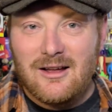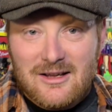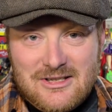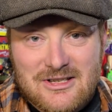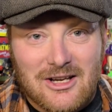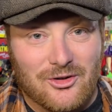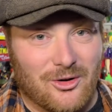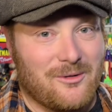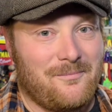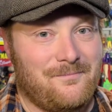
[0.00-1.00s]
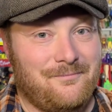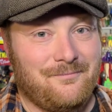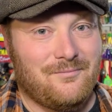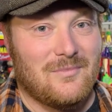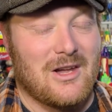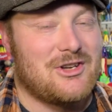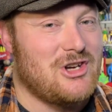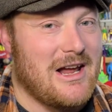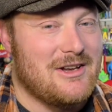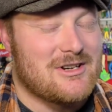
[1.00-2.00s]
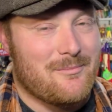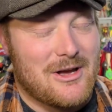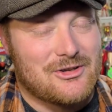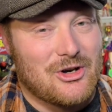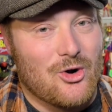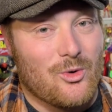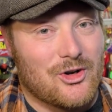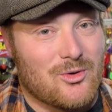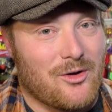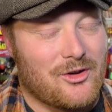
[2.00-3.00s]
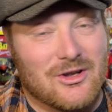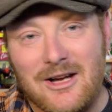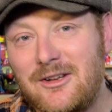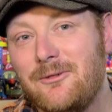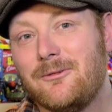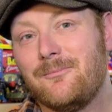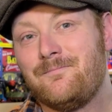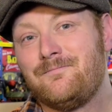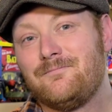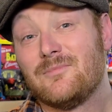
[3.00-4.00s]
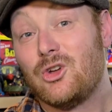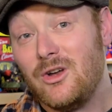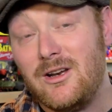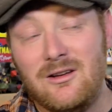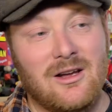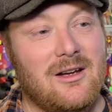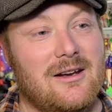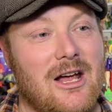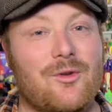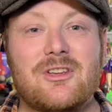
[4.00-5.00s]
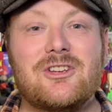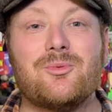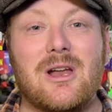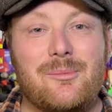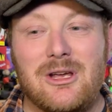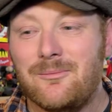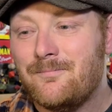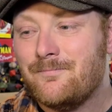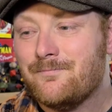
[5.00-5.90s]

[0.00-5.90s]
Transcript: signal a change at Mezco one twelfth Collective? Could it? Now, this is what I mean.